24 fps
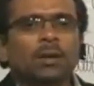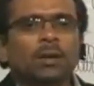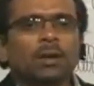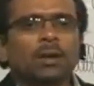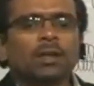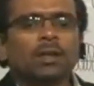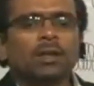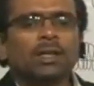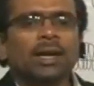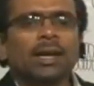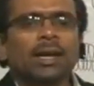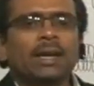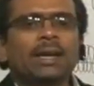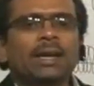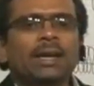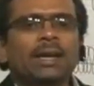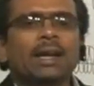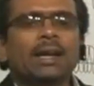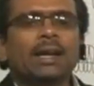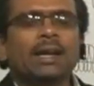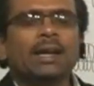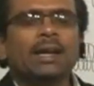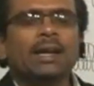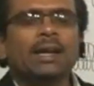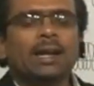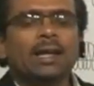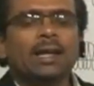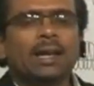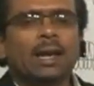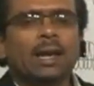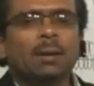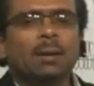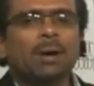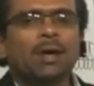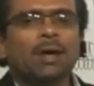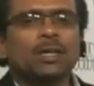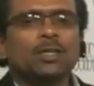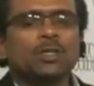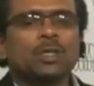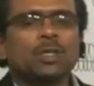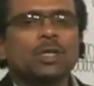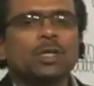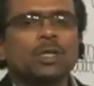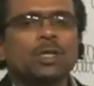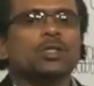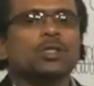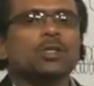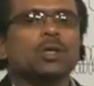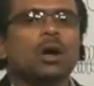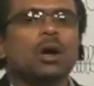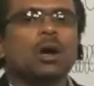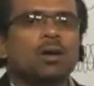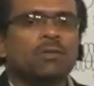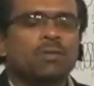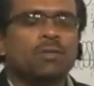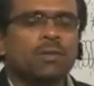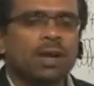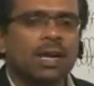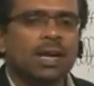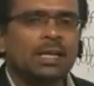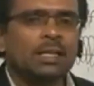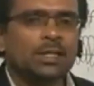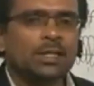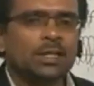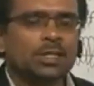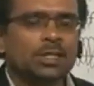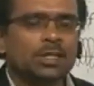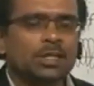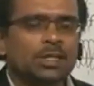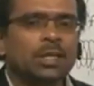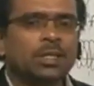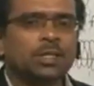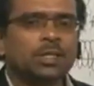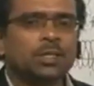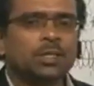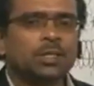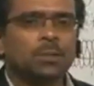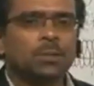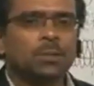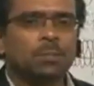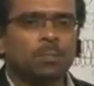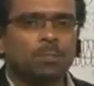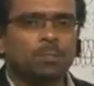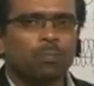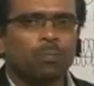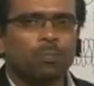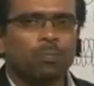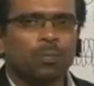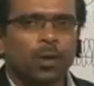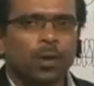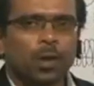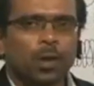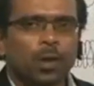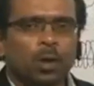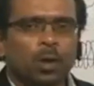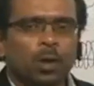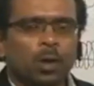I repeat, the internal capacitors of transistors